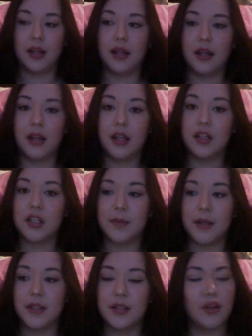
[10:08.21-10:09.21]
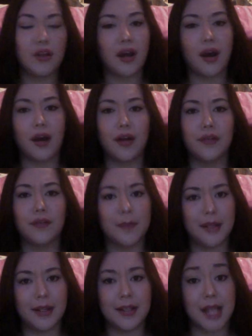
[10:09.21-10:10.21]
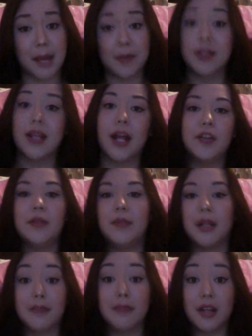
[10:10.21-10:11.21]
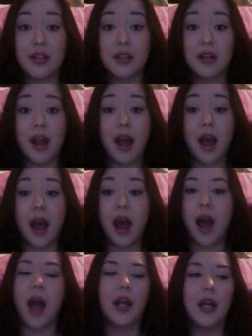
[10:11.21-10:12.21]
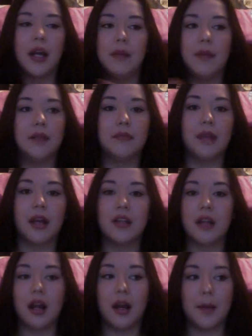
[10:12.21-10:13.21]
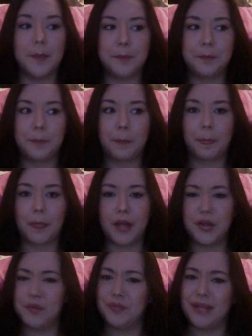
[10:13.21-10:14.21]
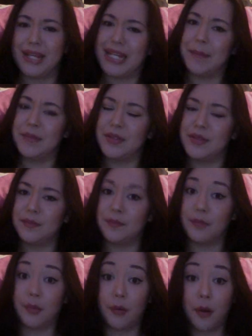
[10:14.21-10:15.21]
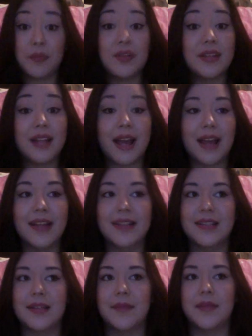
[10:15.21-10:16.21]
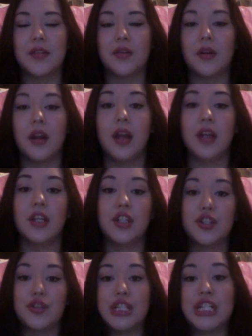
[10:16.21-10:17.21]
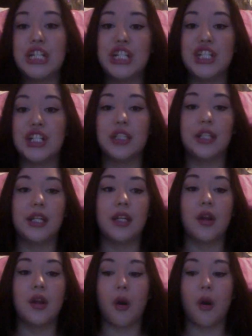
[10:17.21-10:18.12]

it just makes it a lot harder for me because I'm a natural button masher. I button mash. I don't play games properly, I guess, in some sense, or strategically.